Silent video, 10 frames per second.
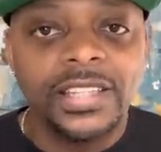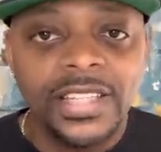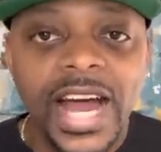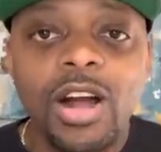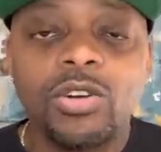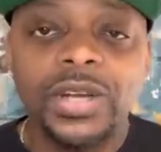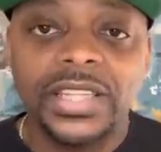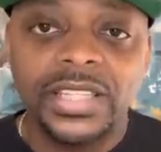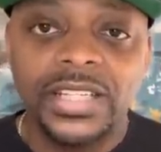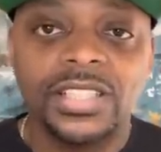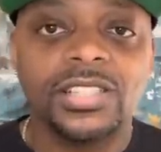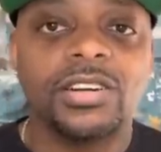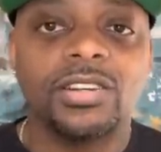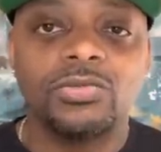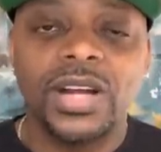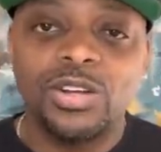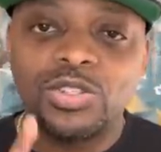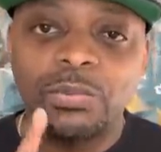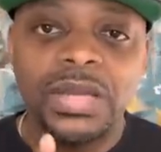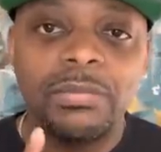how quick things can turn around.
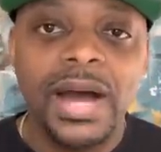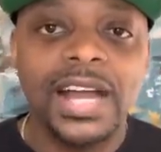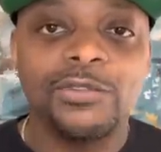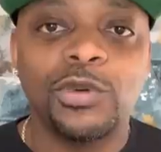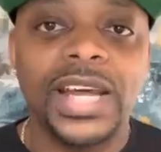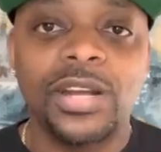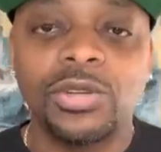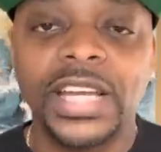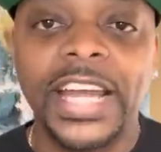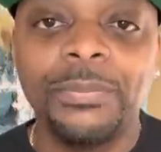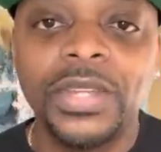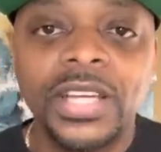So be mindful of that, okay?